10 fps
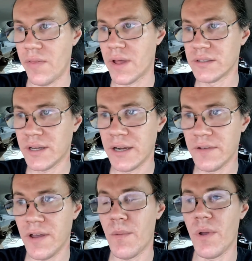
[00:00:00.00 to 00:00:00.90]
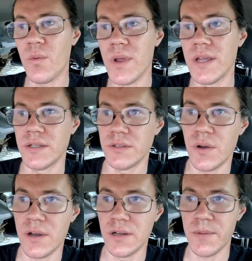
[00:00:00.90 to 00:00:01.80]
That's kind of how my week has
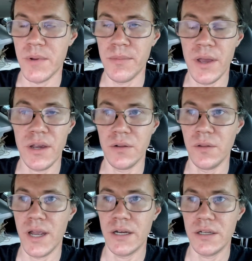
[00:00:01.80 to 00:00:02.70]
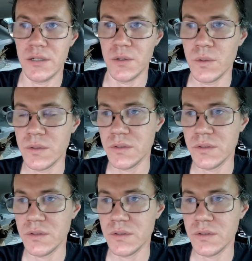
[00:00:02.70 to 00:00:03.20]
gone. I'm not gonna lie to you.